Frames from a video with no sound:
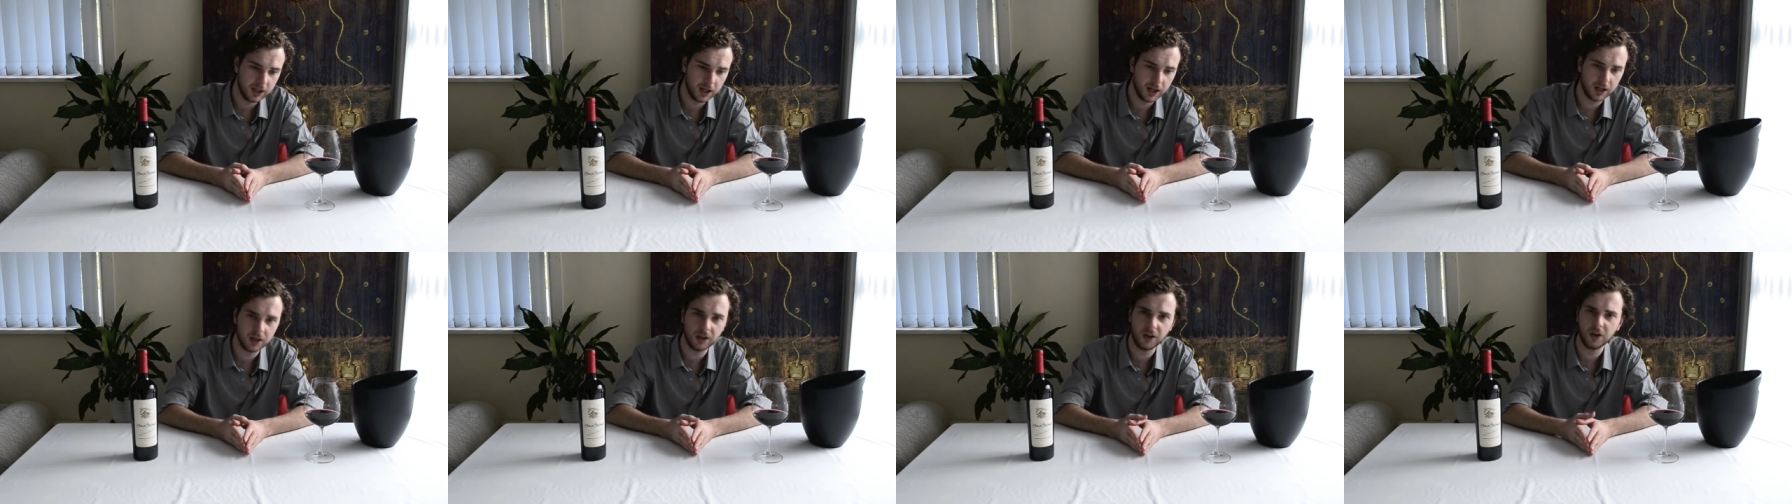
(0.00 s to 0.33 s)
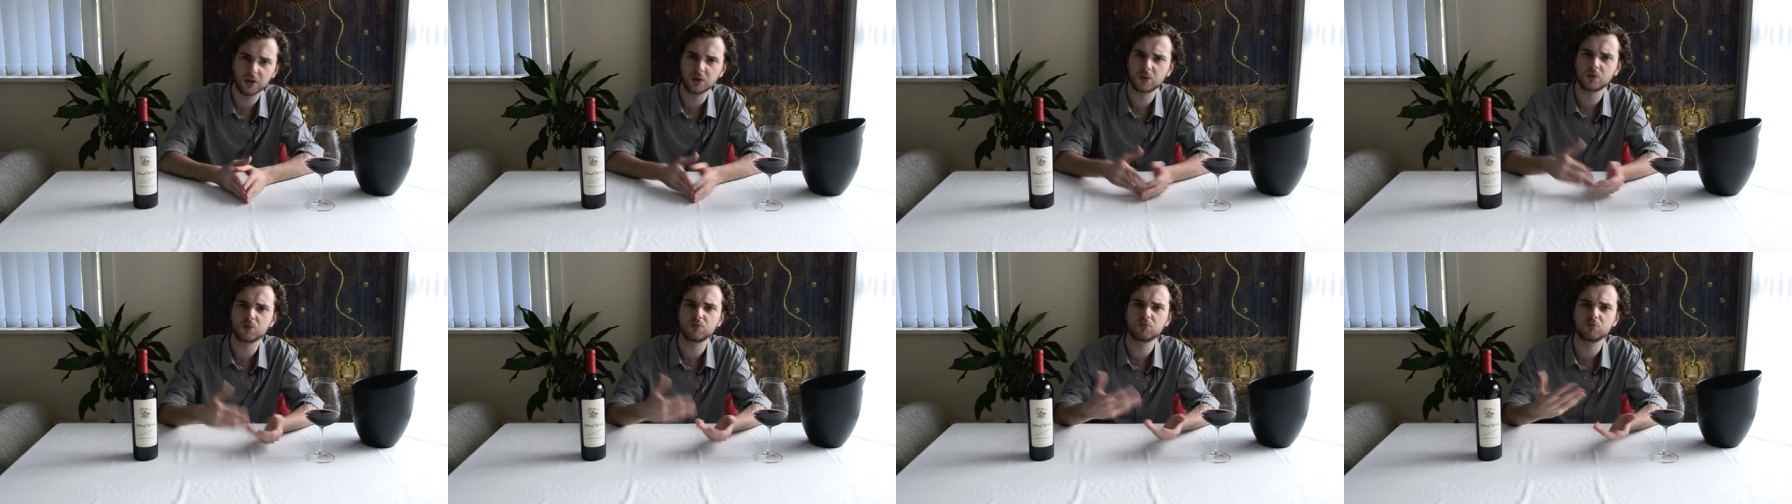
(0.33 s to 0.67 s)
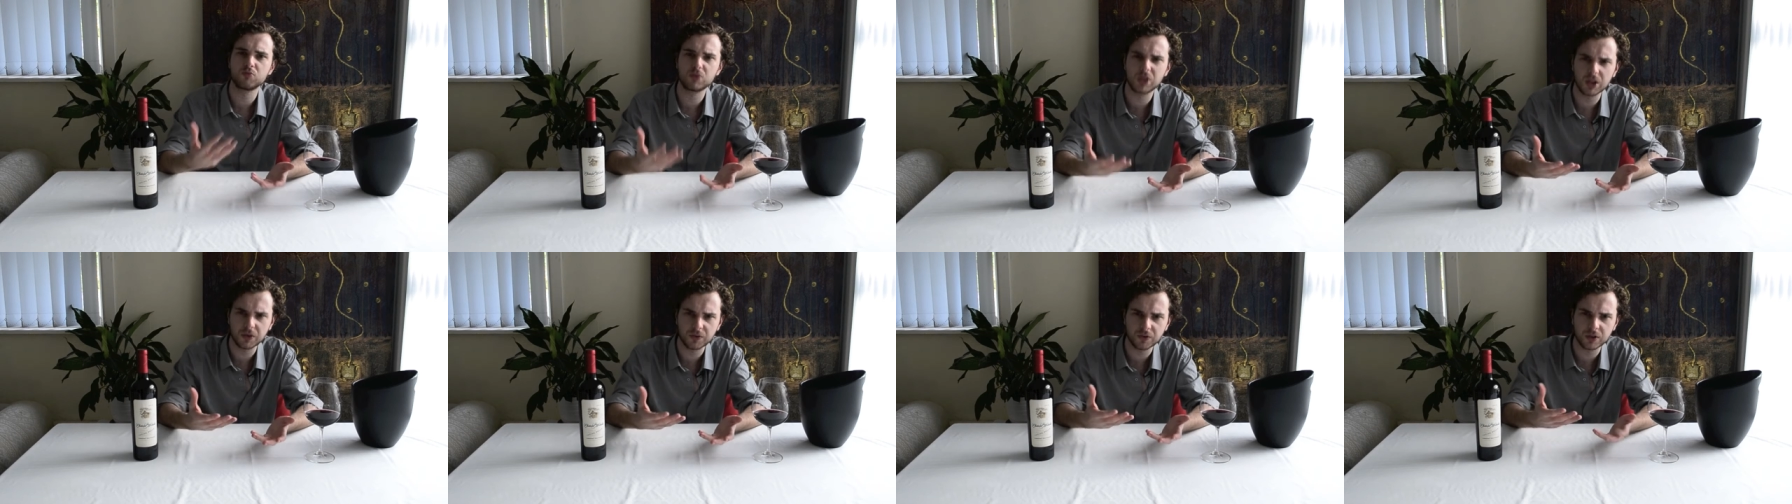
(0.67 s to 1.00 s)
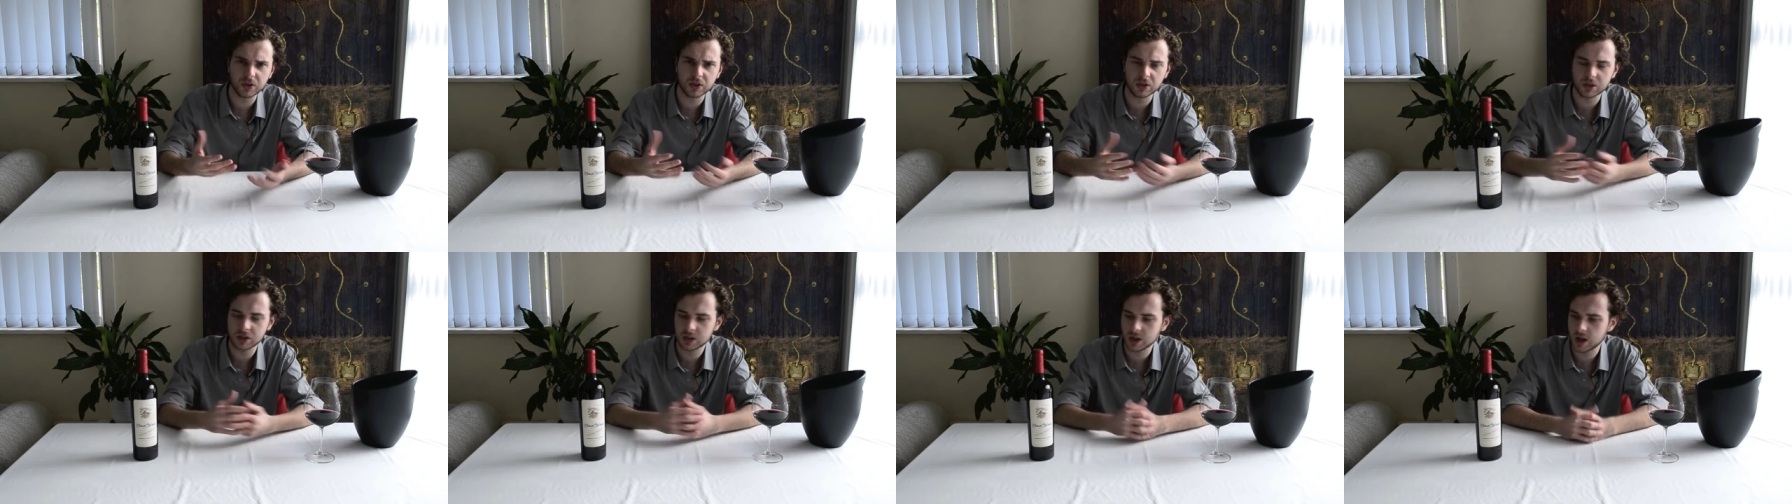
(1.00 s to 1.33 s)
I don't know,
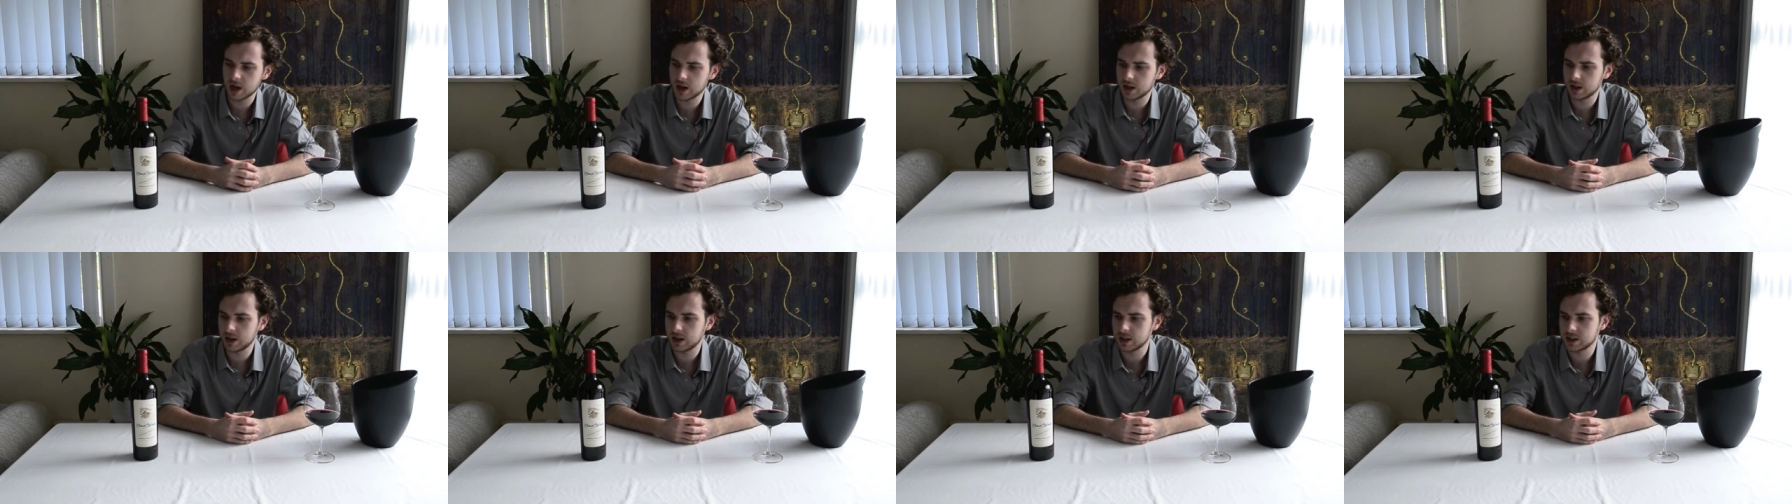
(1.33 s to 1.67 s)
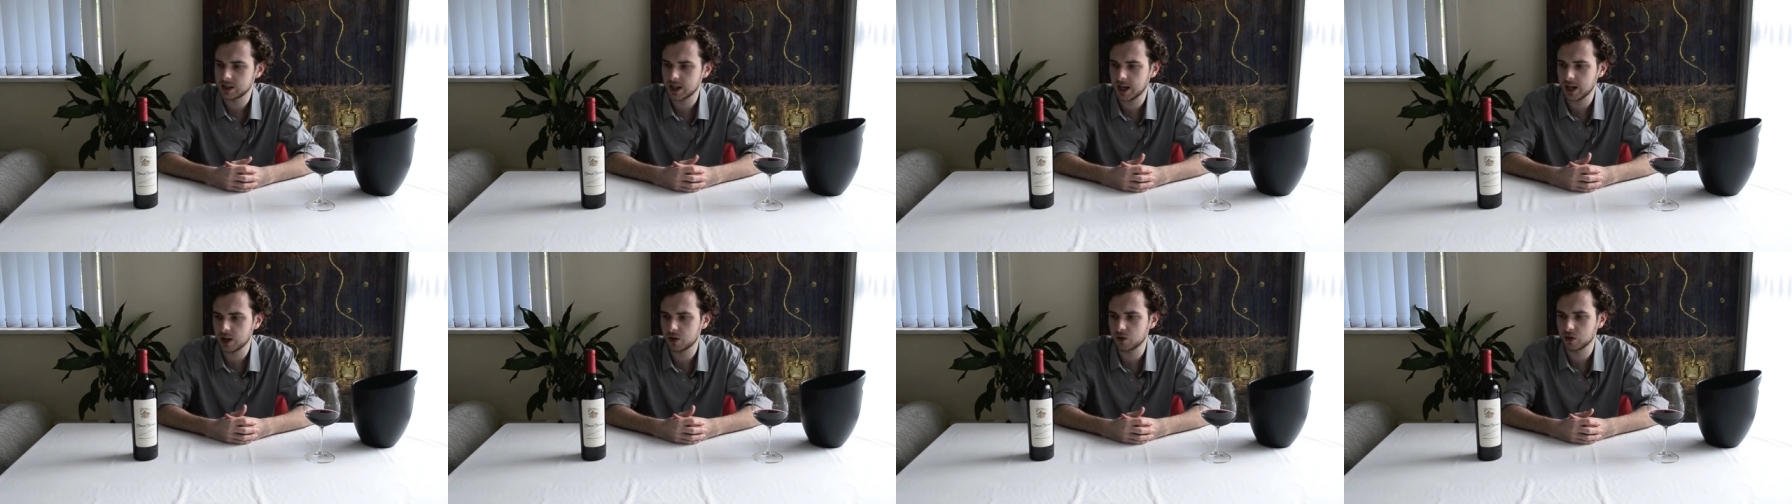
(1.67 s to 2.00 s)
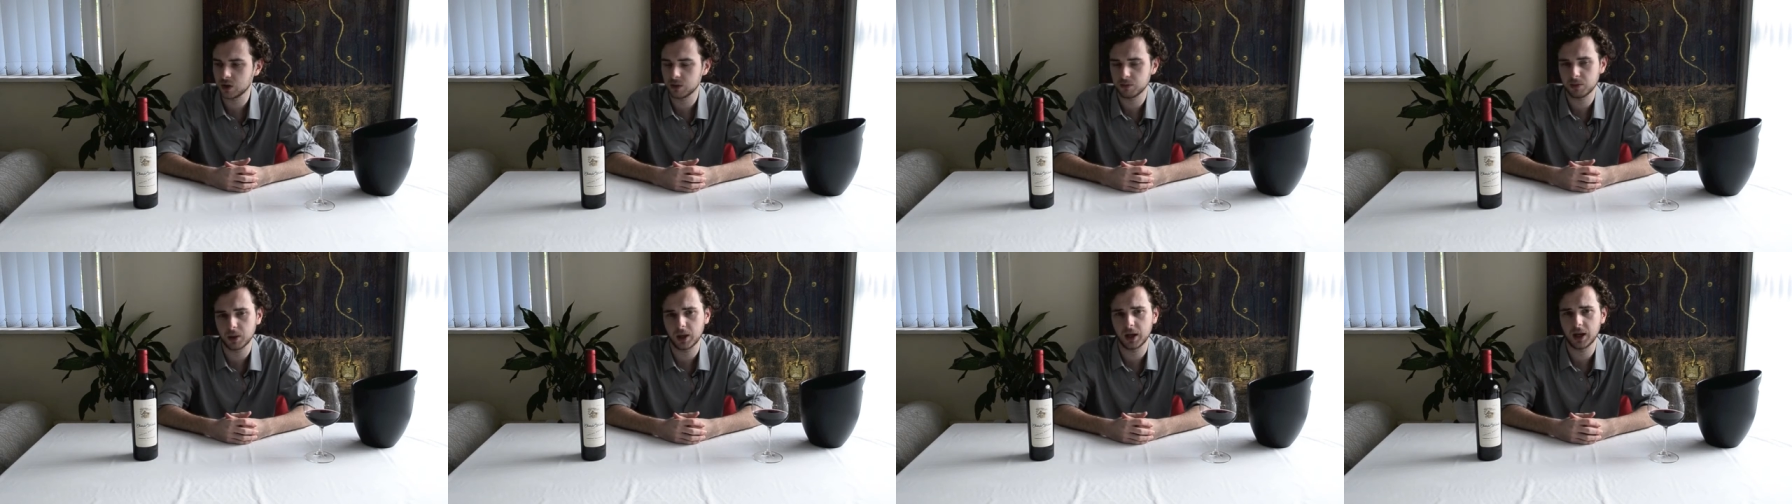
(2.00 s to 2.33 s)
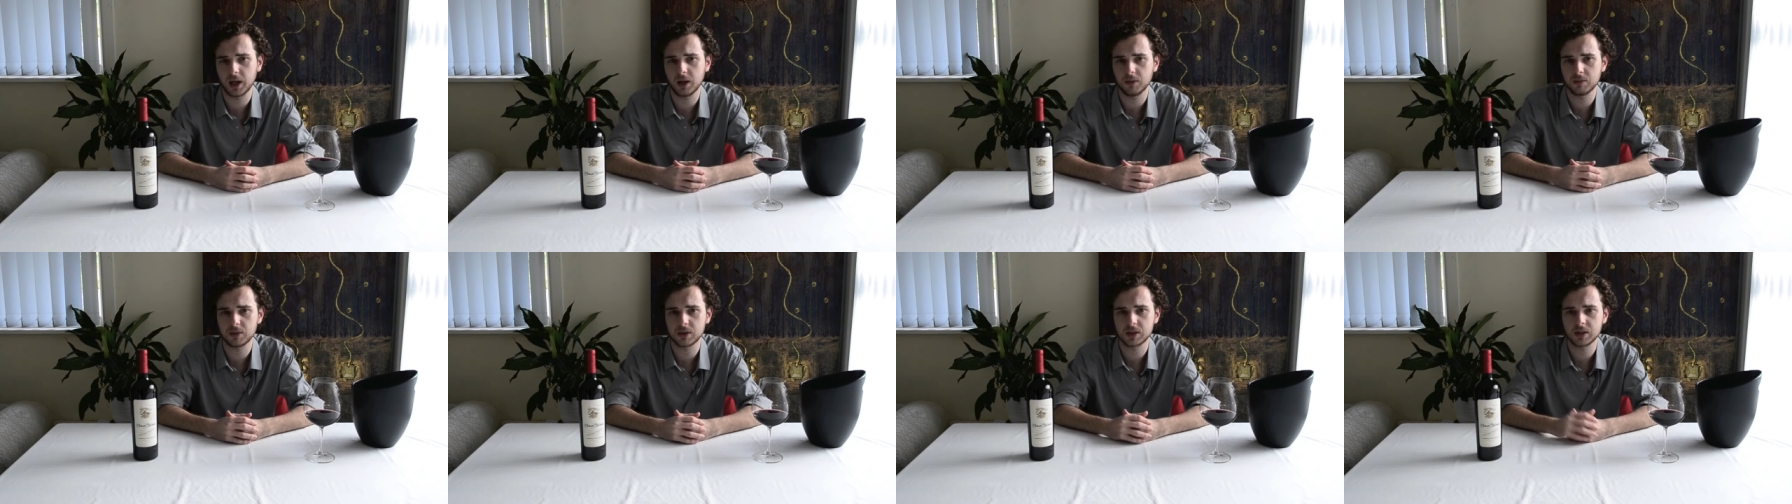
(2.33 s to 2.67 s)
different style, take on it
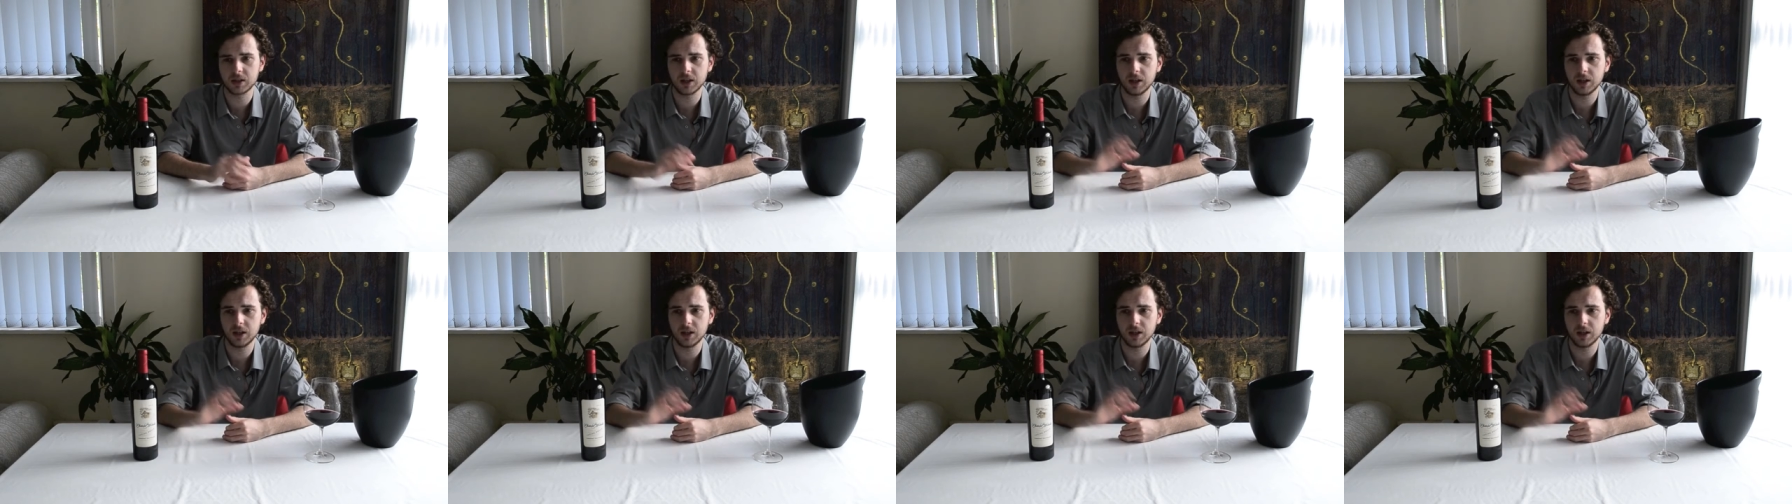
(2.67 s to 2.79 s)
perhaps,